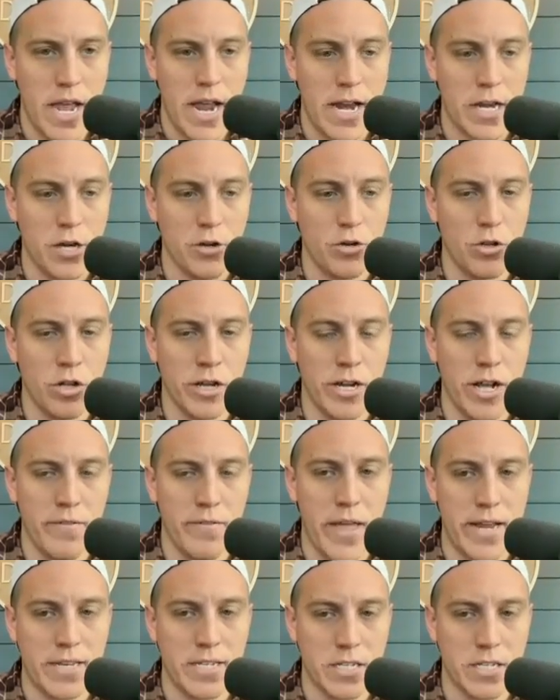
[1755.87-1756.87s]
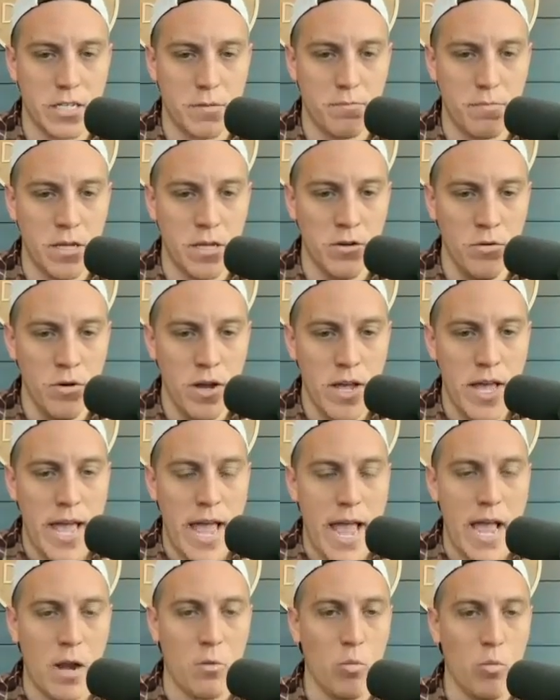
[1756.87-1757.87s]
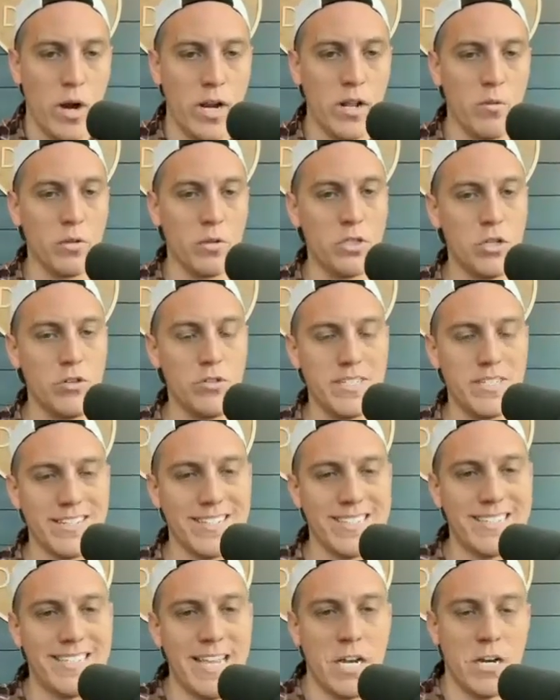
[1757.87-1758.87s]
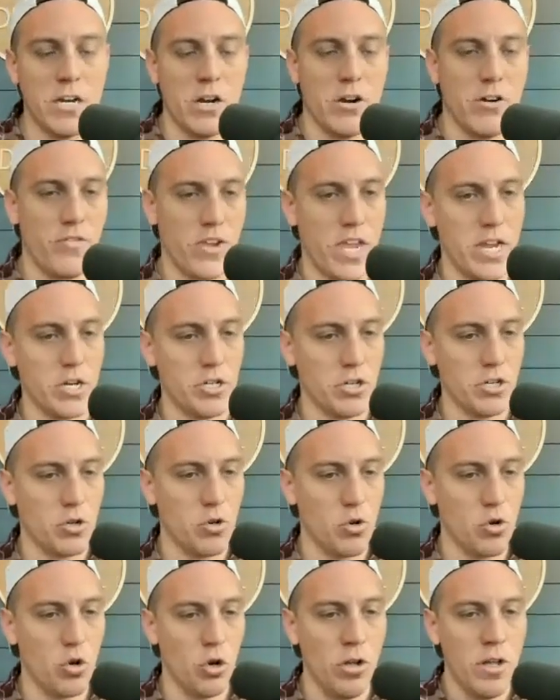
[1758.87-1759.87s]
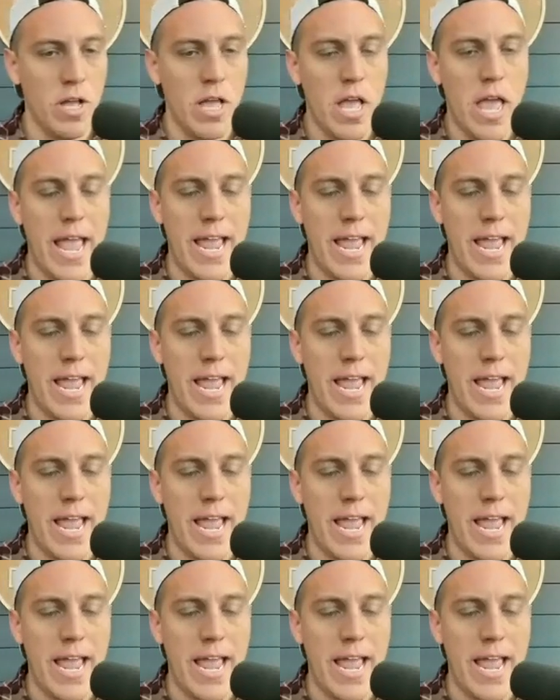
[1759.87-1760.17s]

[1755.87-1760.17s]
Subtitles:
And you click on that dispute, and what it will do is they'll send a notification to Google.